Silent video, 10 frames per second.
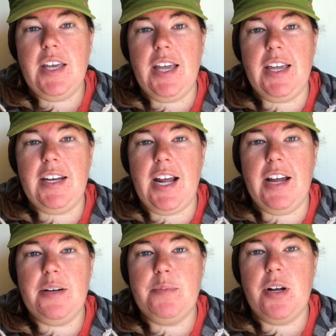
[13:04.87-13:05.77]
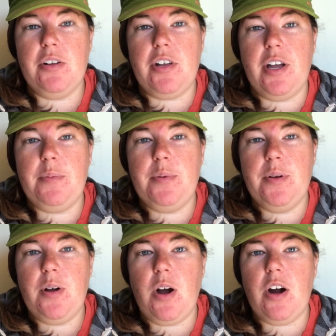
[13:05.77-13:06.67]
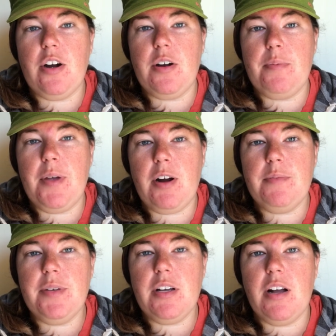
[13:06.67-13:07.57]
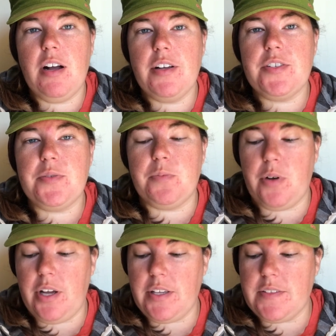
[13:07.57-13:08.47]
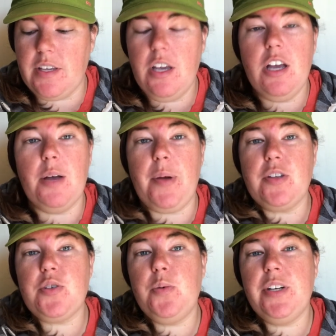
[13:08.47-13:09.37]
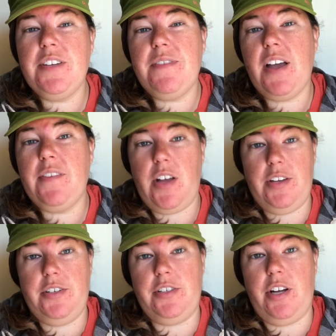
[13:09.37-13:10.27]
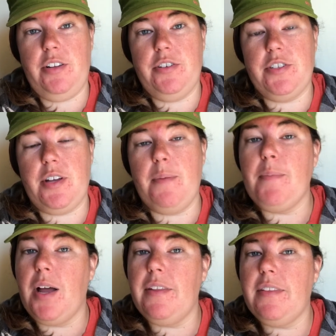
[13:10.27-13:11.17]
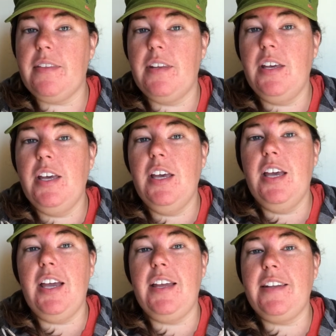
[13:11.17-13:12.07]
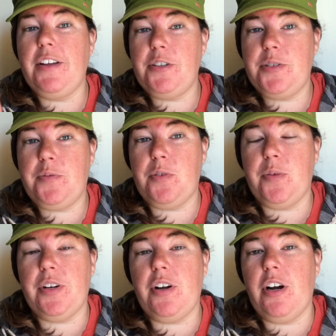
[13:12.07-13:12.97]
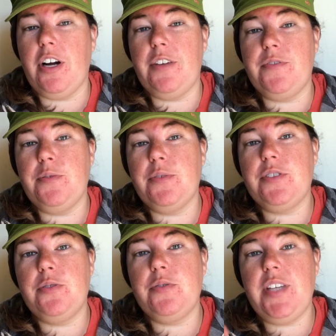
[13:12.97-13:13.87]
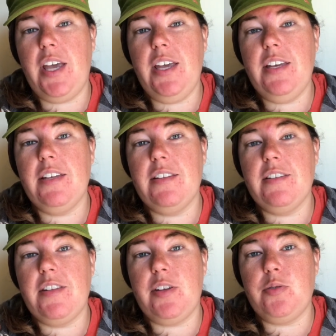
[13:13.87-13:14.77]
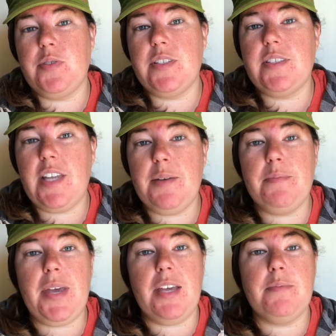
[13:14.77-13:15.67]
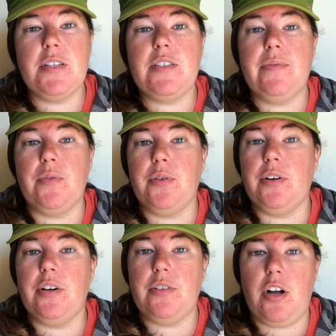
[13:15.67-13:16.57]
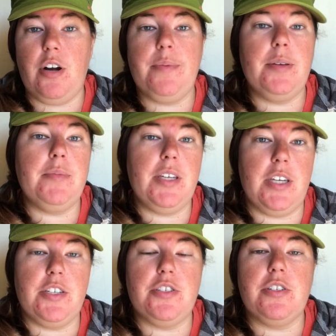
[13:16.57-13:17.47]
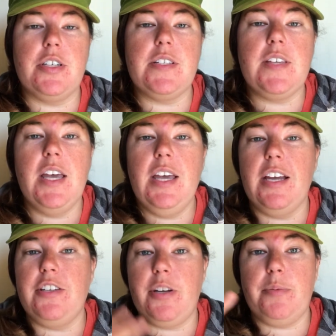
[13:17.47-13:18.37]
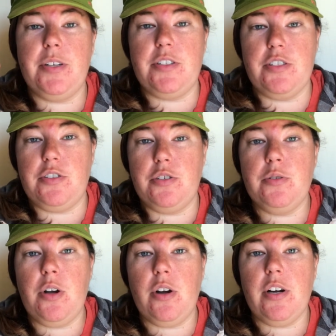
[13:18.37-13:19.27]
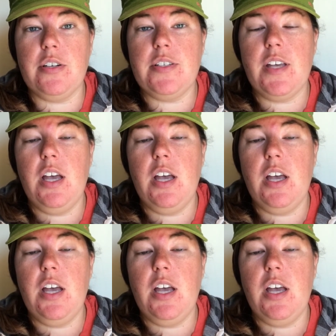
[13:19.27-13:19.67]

and add them all up, our apartment cost was about $2,500 a month. And that's for one car. If you were to take those same payments for car payment, insurance, and double it to 2 cars,